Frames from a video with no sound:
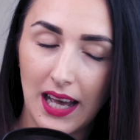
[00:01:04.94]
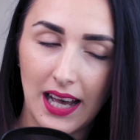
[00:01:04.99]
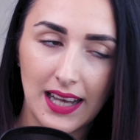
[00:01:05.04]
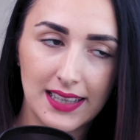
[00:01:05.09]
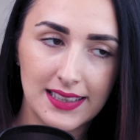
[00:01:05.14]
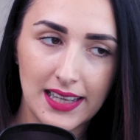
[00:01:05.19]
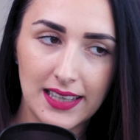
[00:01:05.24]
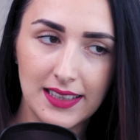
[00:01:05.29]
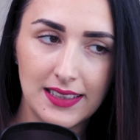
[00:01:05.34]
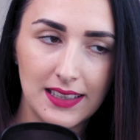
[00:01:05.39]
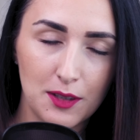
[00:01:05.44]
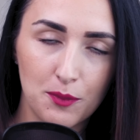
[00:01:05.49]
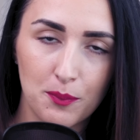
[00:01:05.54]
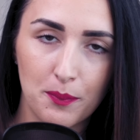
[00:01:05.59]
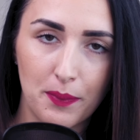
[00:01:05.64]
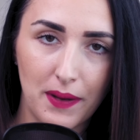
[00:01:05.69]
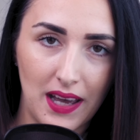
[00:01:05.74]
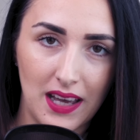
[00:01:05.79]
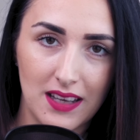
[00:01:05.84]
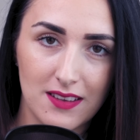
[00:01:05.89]
A day didn't
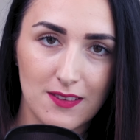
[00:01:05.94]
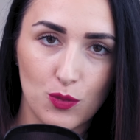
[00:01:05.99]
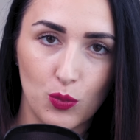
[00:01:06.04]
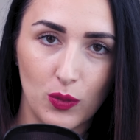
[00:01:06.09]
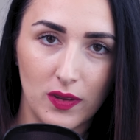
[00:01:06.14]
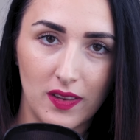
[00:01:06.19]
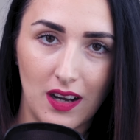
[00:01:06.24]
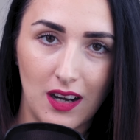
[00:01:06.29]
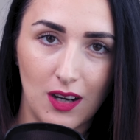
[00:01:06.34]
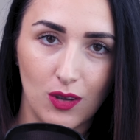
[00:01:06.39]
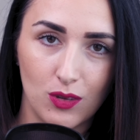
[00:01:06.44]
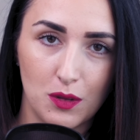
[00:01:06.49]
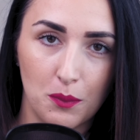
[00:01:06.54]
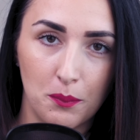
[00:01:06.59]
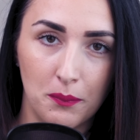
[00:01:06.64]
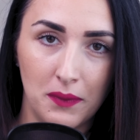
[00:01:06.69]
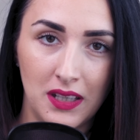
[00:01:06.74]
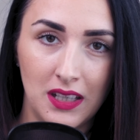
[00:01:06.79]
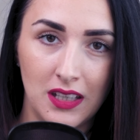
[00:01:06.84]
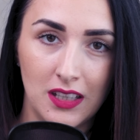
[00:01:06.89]
pass without
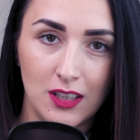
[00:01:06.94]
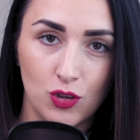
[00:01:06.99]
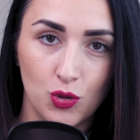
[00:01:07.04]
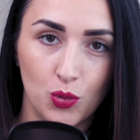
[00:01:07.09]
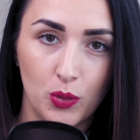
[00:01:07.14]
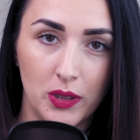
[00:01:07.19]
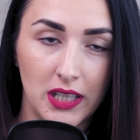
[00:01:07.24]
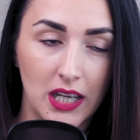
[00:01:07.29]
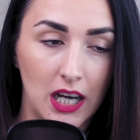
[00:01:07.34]
me doing